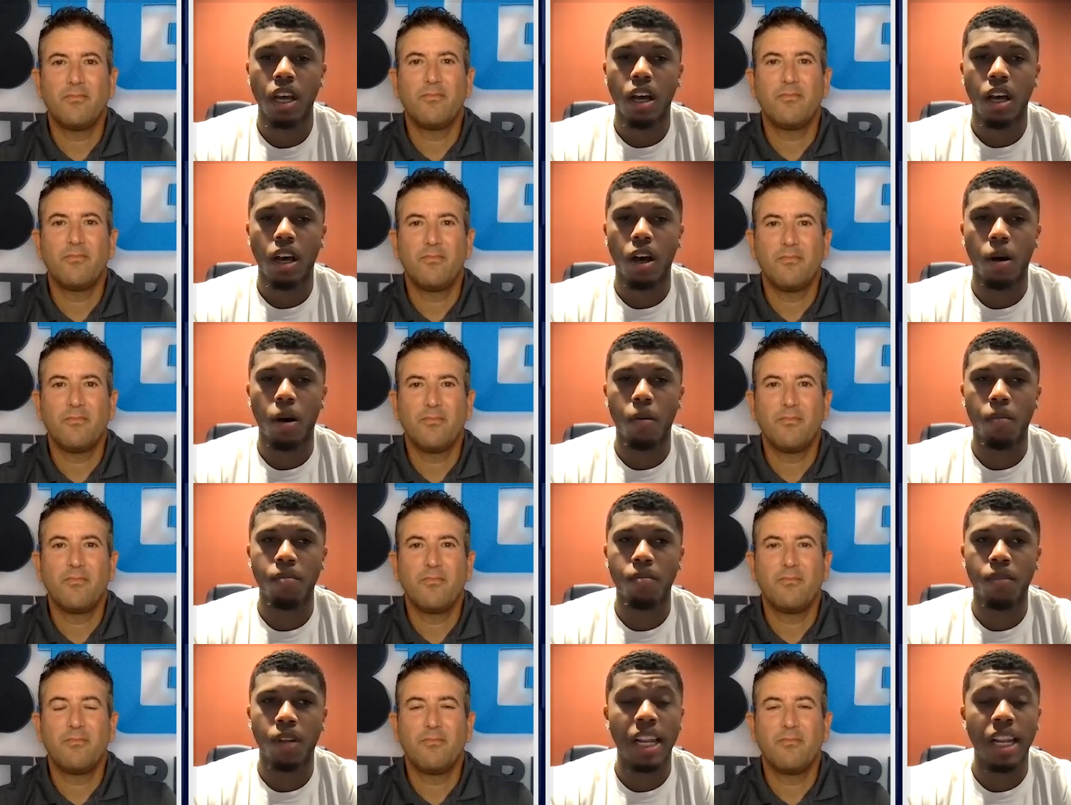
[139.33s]

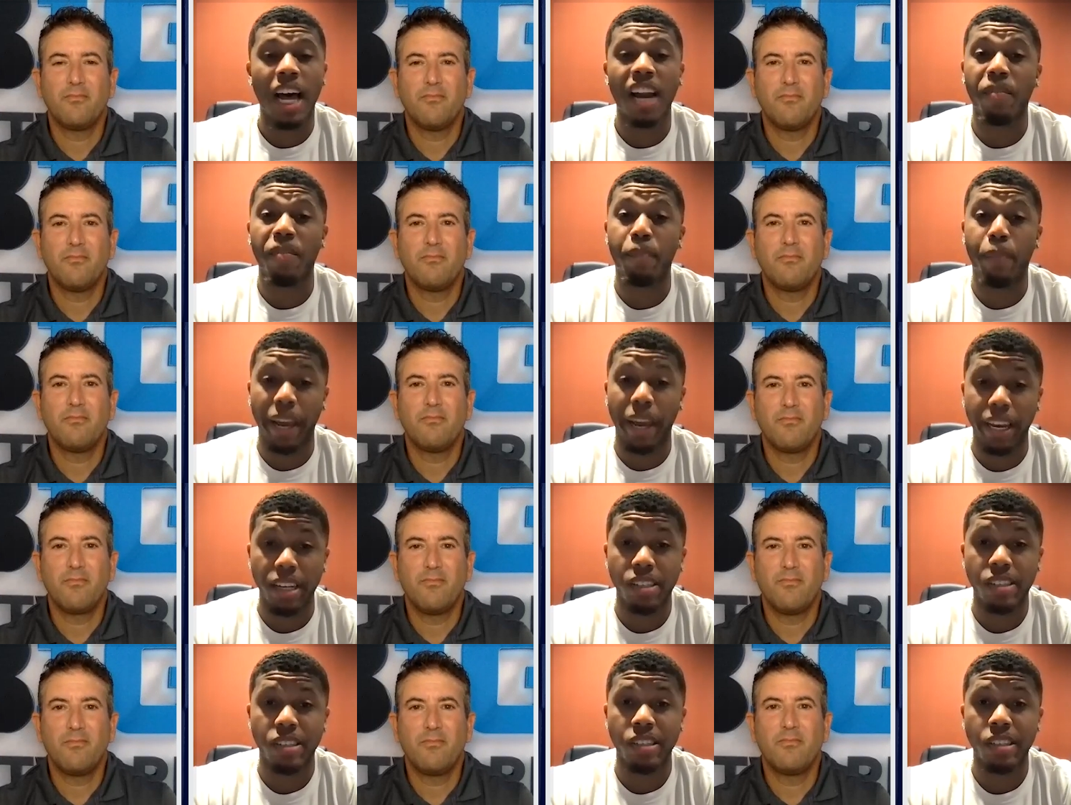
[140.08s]
Speaker 1: Um, a lot of
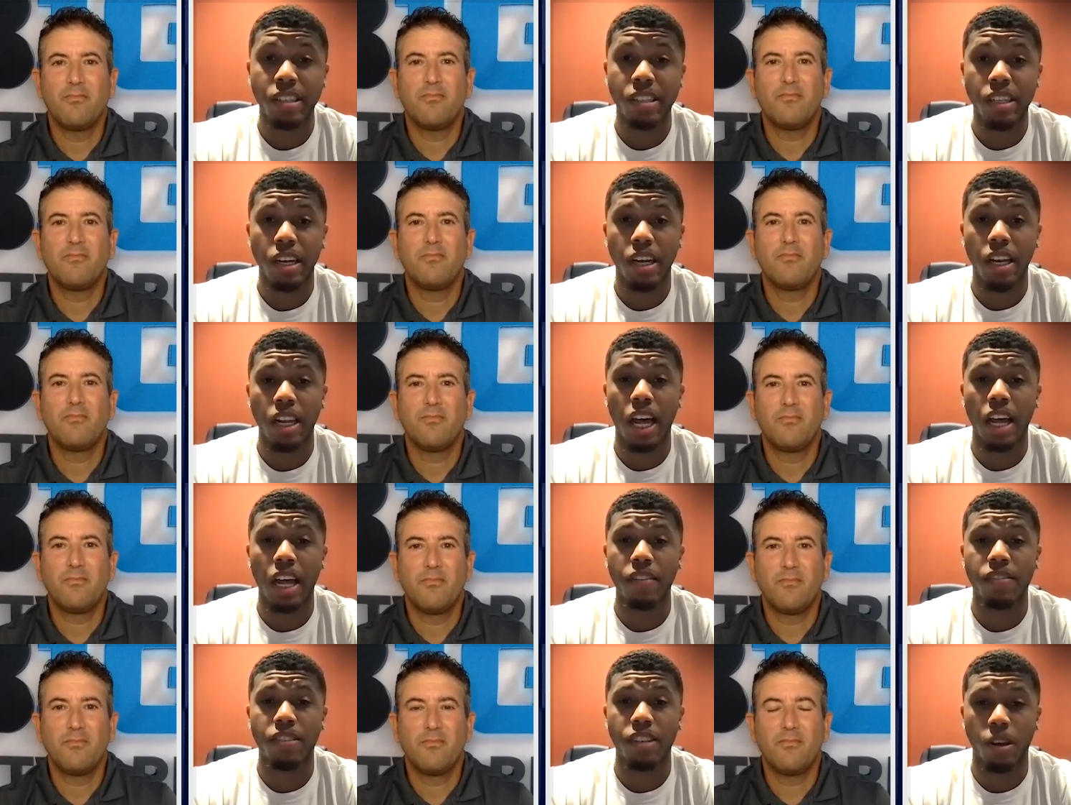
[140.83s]
pace, a
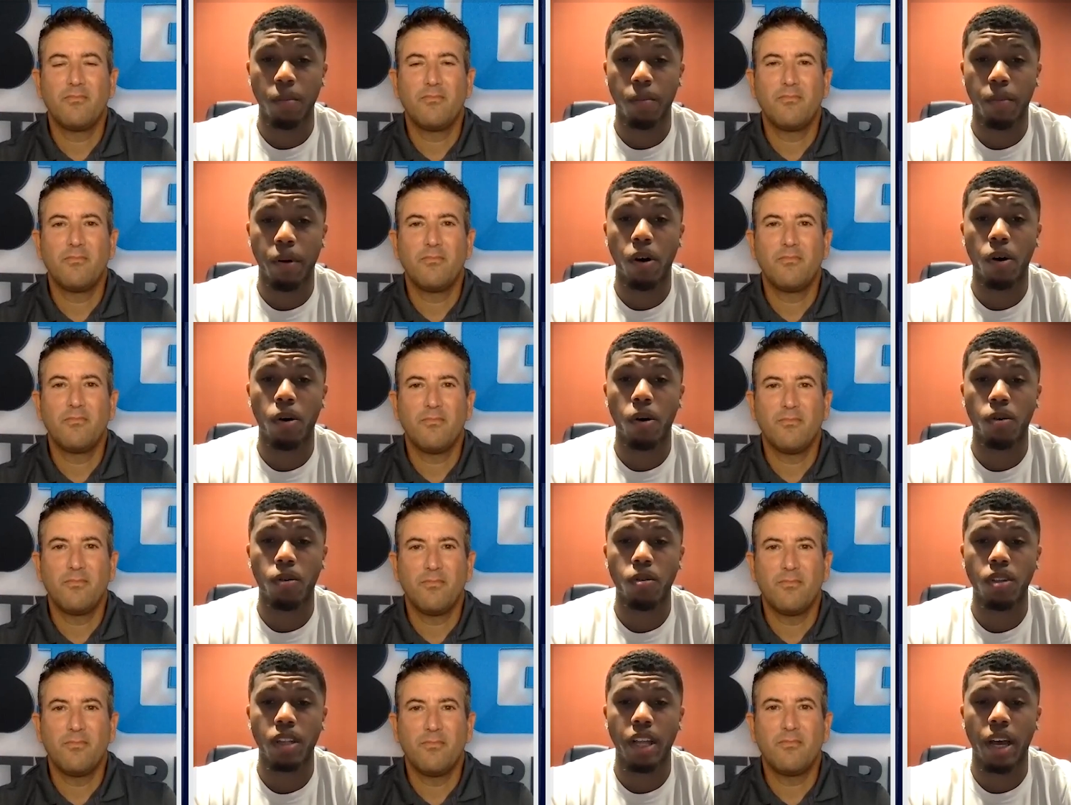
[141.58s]
lot of tempo
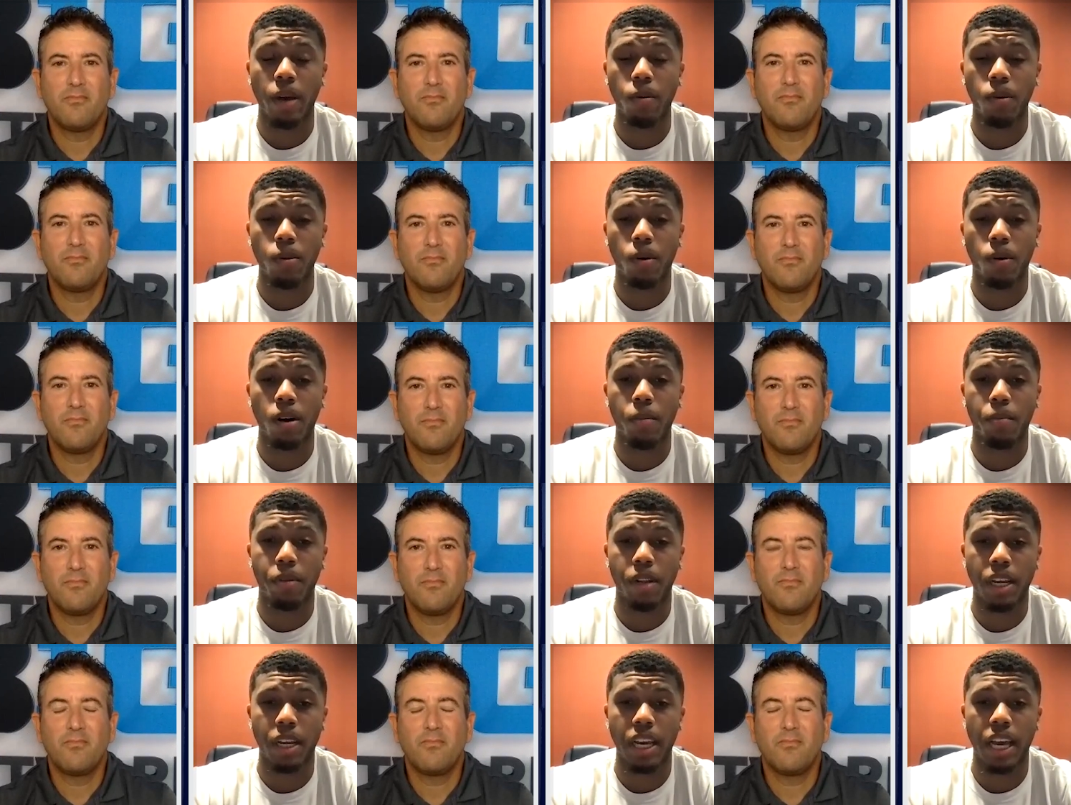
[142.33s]
that we want to
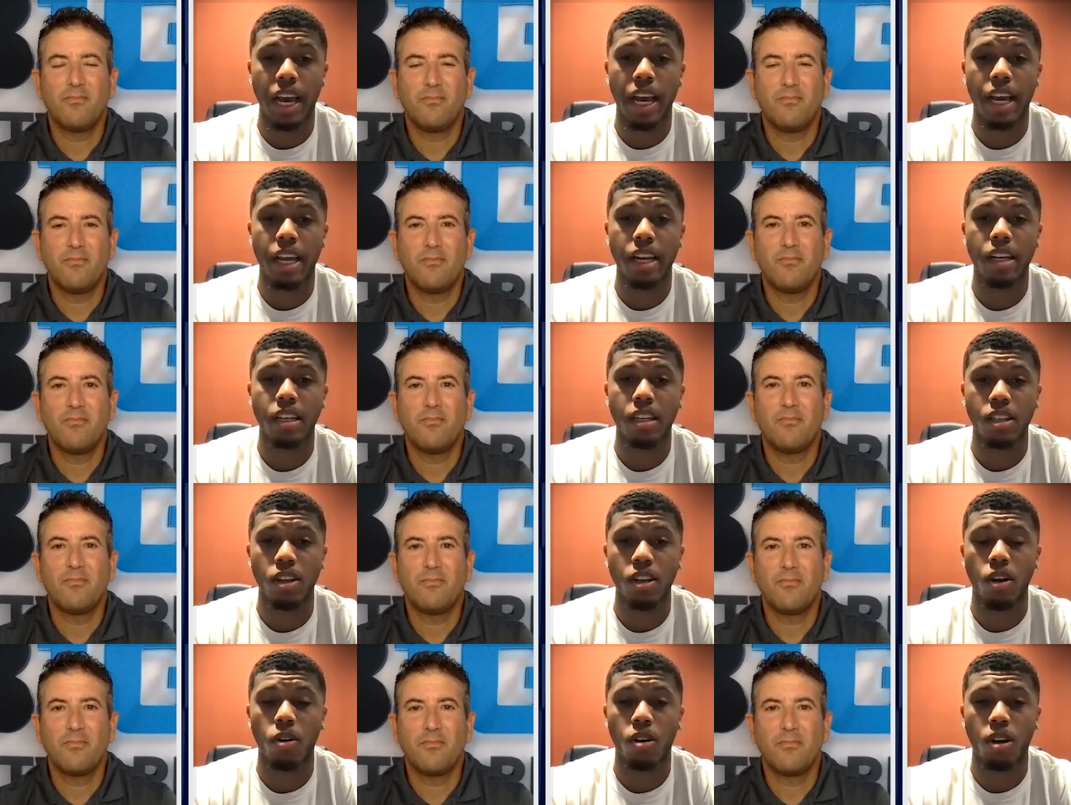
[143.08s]
play at,
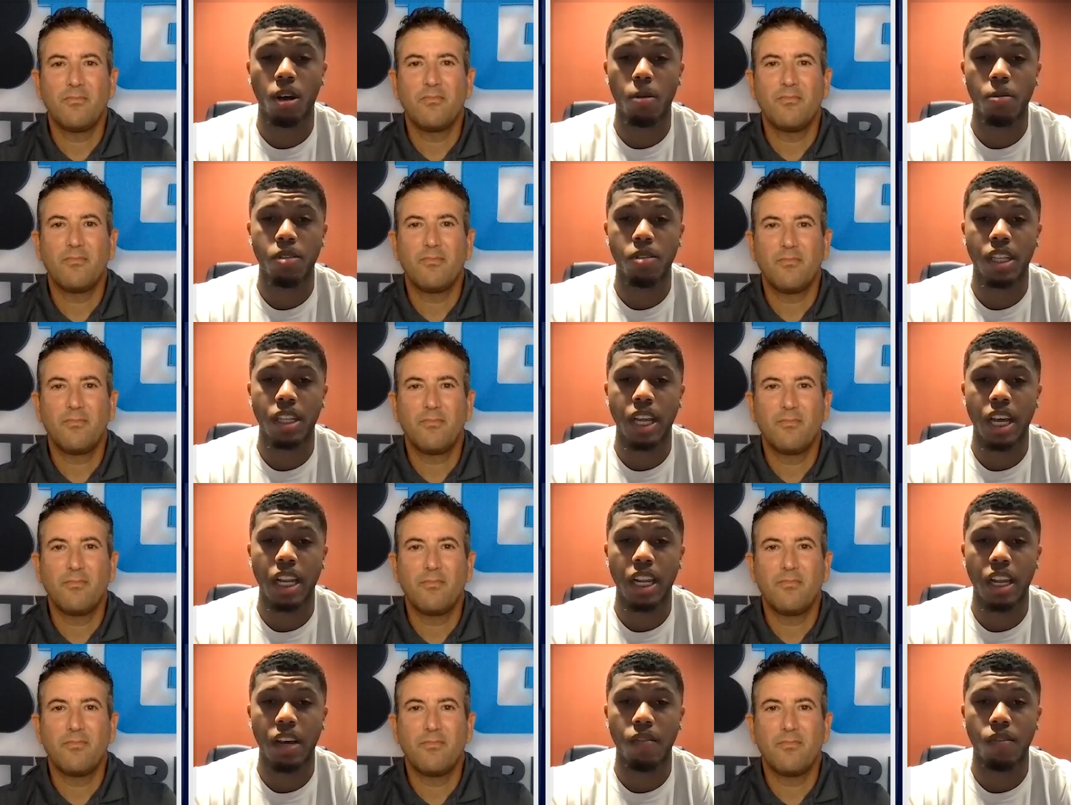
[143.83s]
you know, comes at
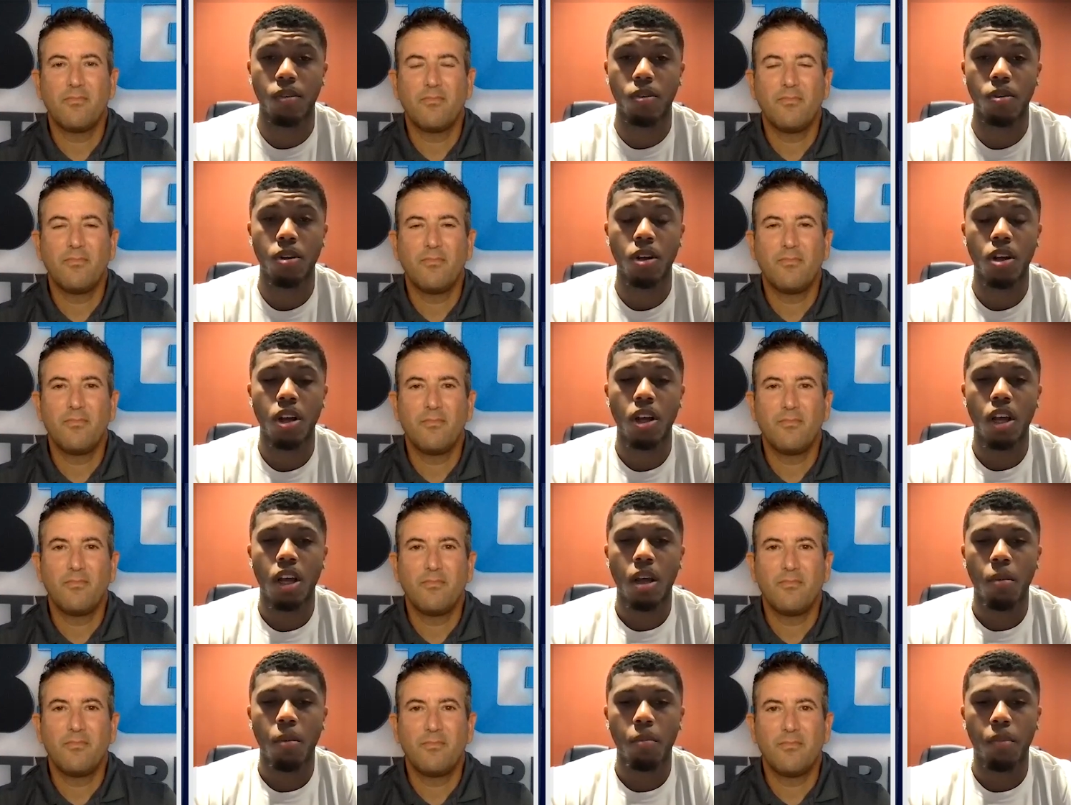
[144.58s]
that level
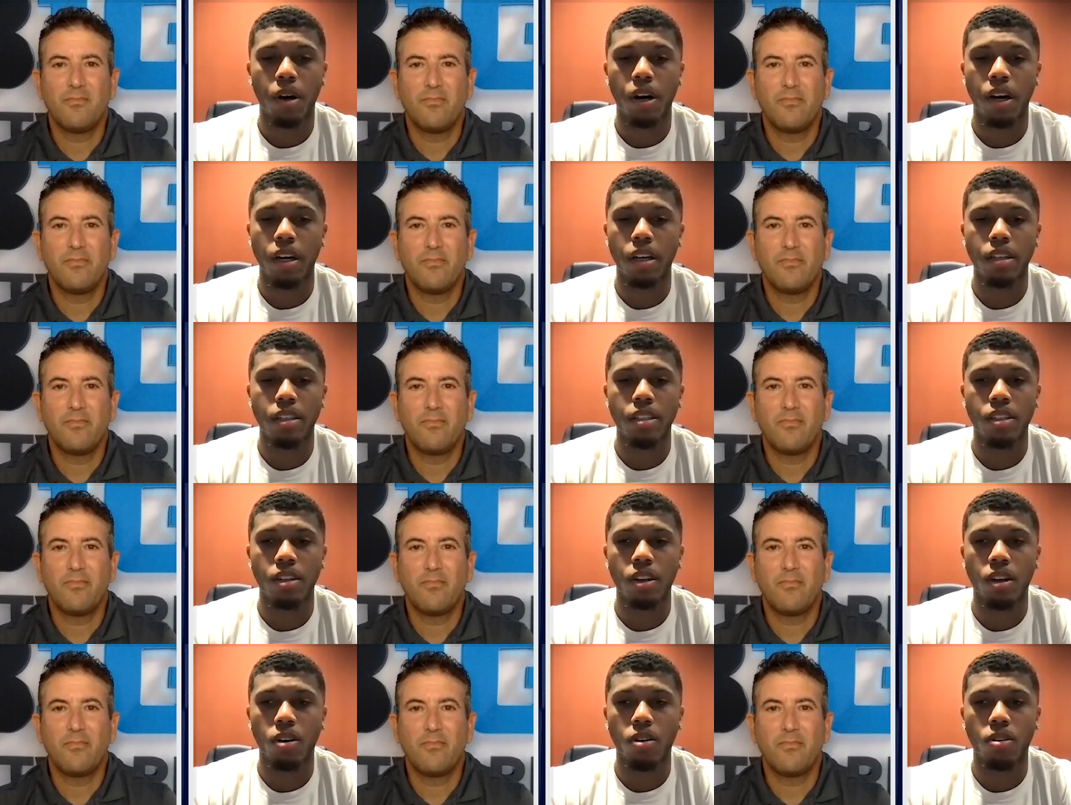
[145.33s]
but you
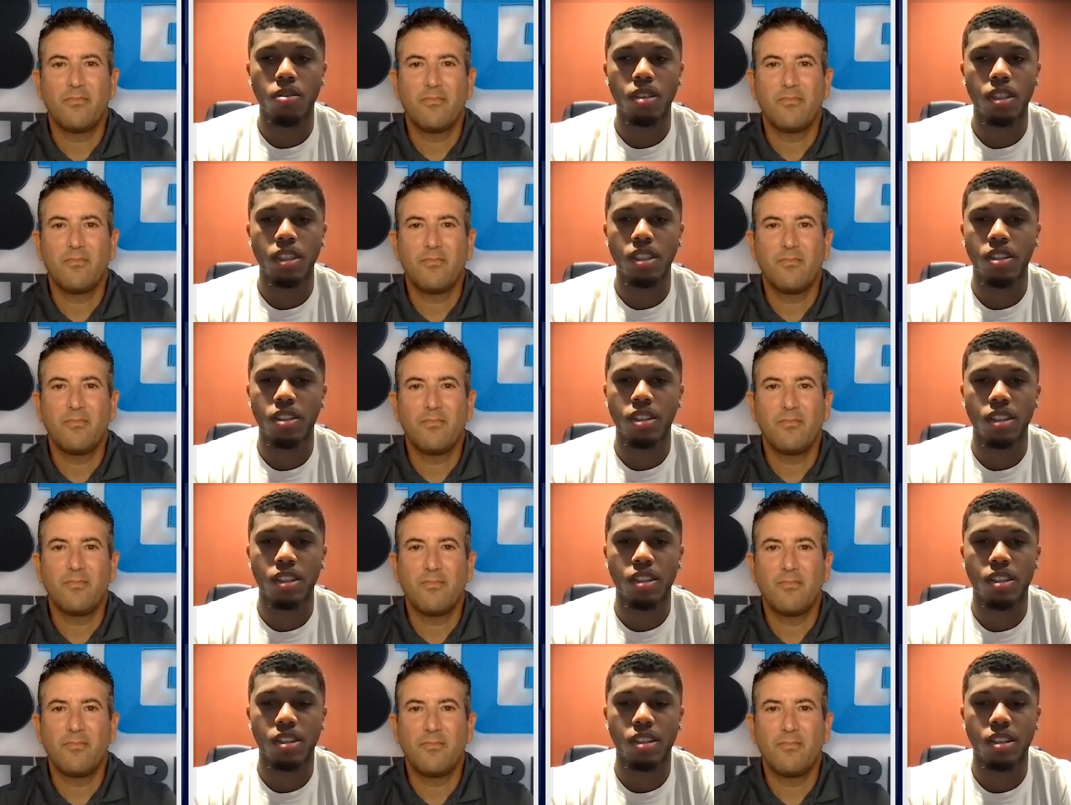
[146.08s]
know he's
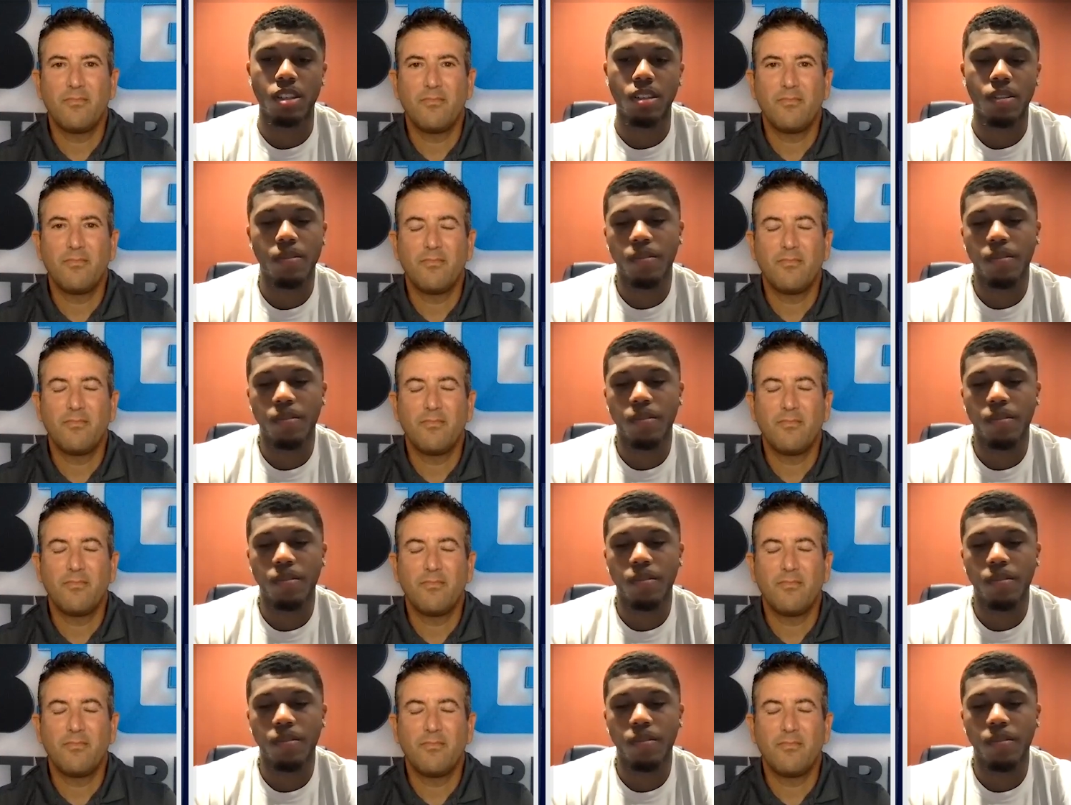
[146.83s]
just